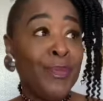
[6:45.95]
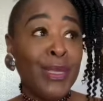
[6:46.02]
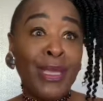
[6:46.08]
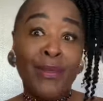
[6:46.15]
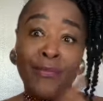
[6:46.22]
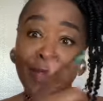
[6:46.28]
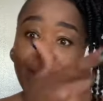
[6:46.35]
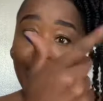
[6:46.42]

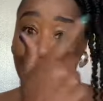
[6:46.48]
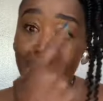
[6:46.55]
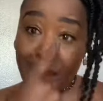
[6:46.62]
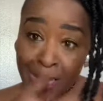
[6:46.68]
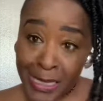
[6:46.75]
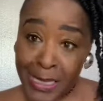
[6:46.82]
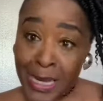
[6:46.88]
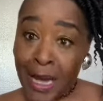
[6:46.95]
If
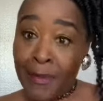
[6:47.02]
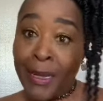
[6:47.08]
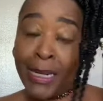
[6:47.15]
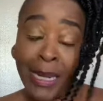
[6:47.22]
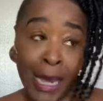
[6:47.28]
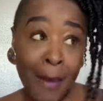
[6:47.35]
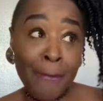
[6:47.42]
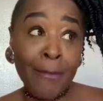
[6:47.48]
anybody's coming
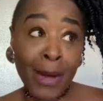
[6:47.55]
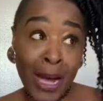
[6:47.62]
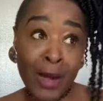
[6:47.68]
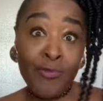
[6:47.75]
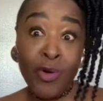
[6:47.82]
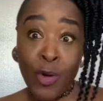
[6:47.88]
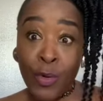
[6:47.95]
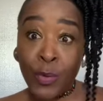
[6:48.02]
down my
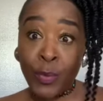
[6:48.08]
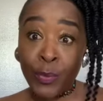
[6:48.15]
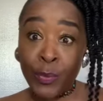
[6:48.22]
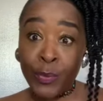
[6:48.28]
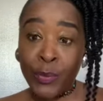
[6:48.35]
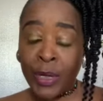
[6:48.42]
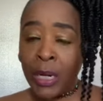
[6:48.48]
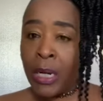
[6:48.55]

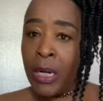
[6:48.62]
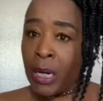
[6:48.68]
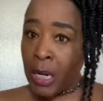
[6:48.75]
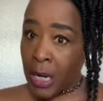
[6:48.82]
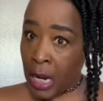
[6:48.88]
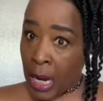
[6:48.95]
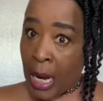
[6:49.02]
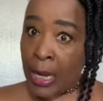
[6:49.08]
road,
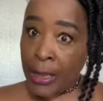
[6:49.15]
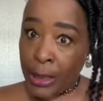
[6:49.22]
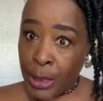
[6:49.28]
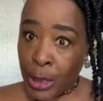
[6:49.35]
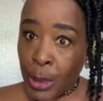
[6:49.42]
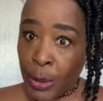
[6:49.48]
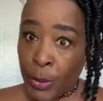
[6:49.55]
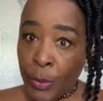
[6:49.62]
I
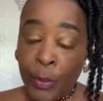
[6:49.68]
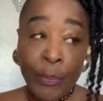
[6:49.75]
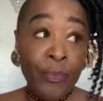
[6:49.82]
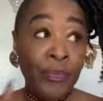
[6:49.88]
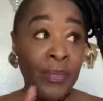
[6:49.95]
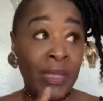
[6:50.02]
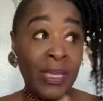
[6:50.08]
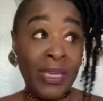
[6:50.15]
know
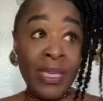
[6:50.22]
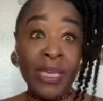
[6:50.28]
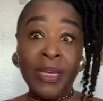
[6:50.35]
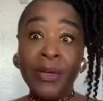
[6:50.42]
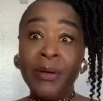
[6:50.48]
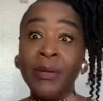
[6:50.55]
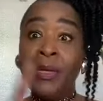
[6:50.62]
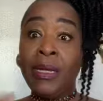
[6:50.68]

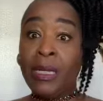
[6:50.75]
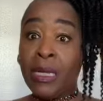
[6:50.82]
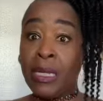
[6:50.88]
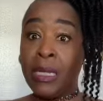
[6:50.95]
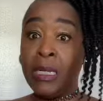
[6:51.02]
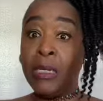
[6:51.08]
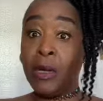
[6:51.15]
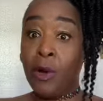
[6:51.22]
here
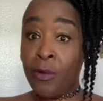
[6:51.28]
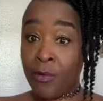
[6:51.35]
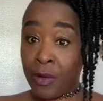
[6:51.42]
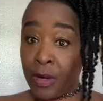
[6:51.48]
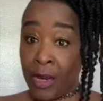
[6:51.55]
in North